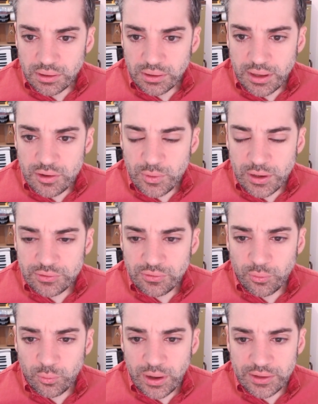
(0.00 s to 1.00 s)
Gateway to
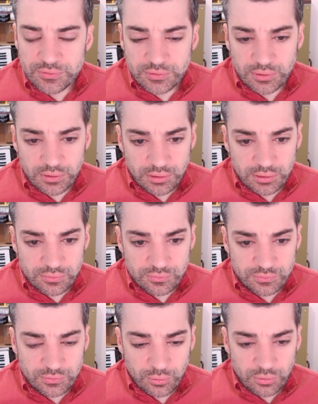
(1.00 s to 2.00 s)
the West on
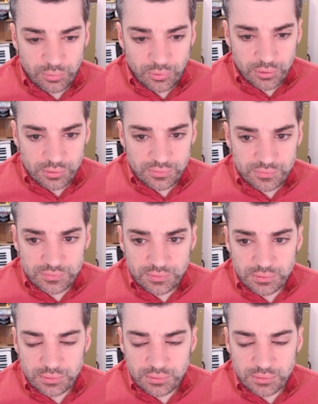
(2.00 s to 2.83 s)
scoreboards.